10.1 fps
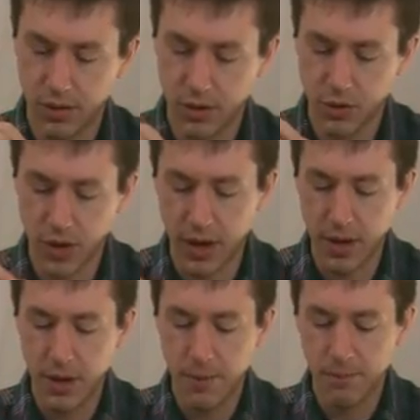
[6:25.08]
Okay,
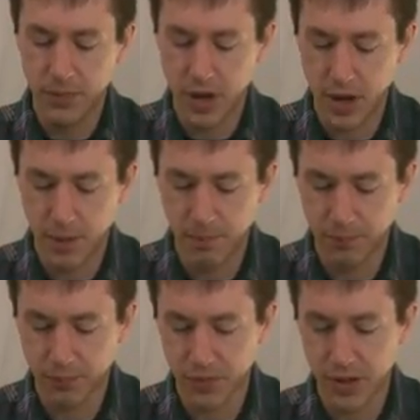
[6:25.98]
I
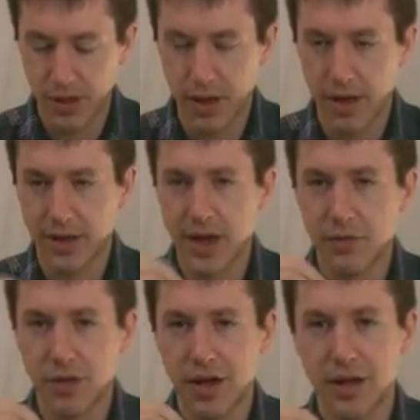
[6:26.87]

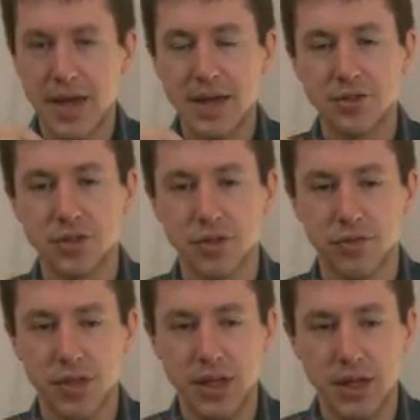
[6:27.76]
got a hint
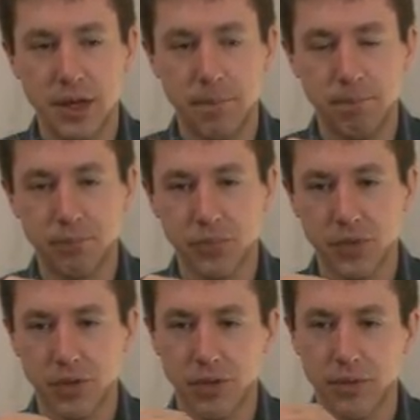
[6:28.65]
of the,
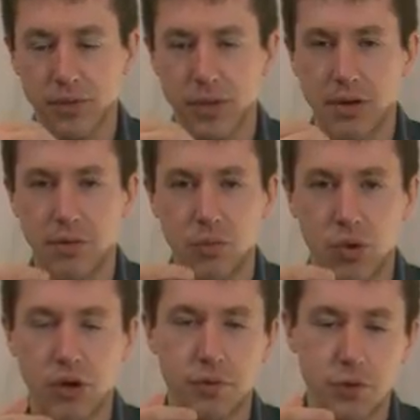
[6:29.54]

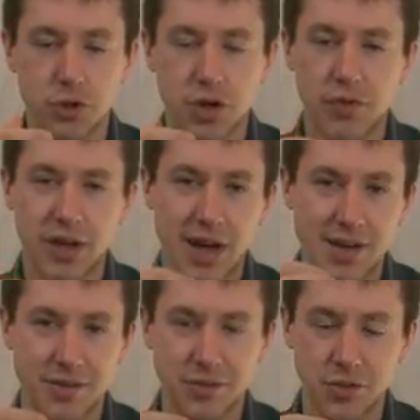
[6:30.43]
well, first off, I
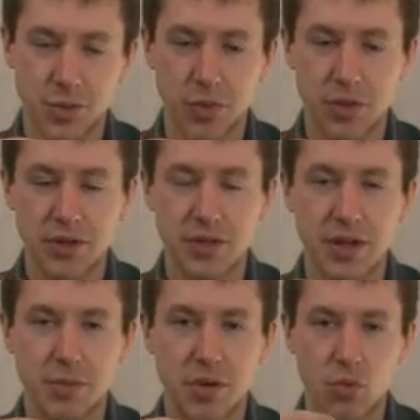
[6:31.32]
got some of the things that
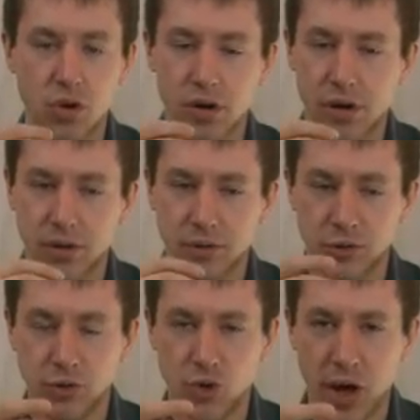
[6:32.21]
hit me were
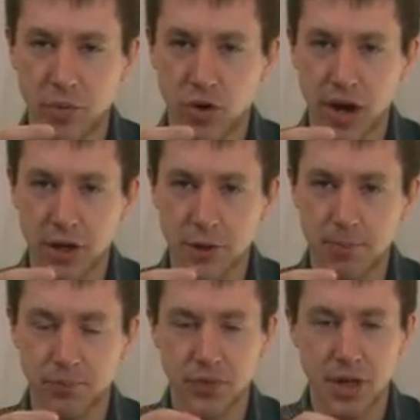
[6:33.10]
graham
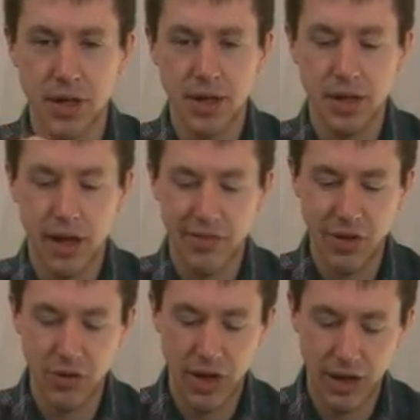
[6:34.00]
cracker, and
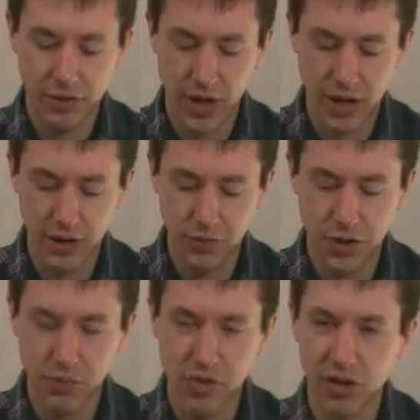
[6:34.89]
then as I
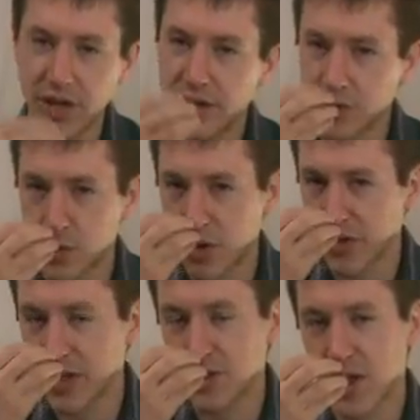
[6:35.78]
lifted up the lid and smelled
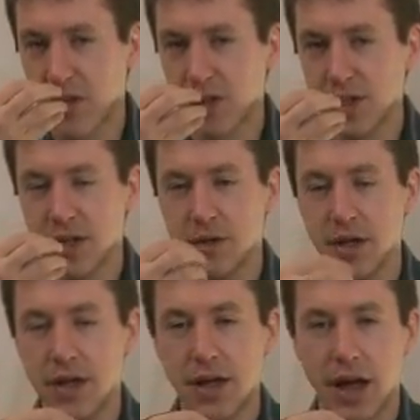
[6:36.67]
the inside of the lid,
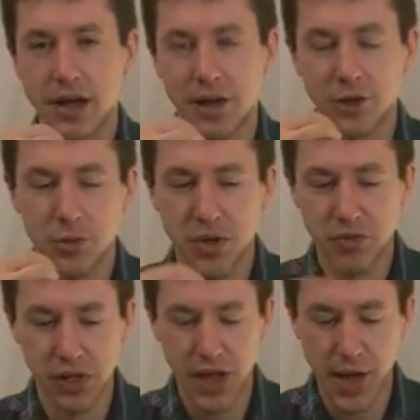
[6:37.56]
I got a little bit of
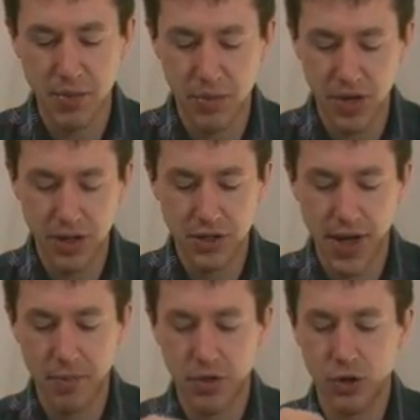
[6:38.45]
a lima bean
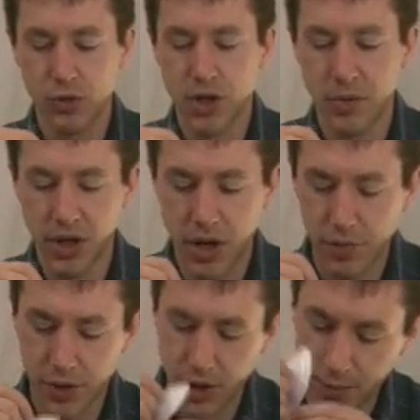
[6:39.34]
type note coming
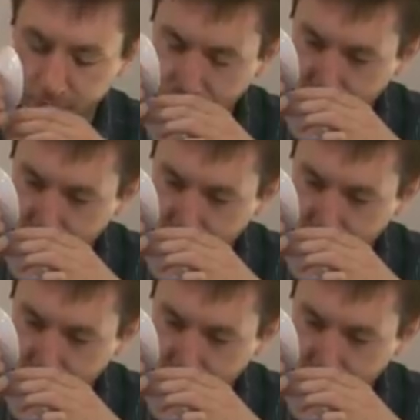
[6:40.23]
off there.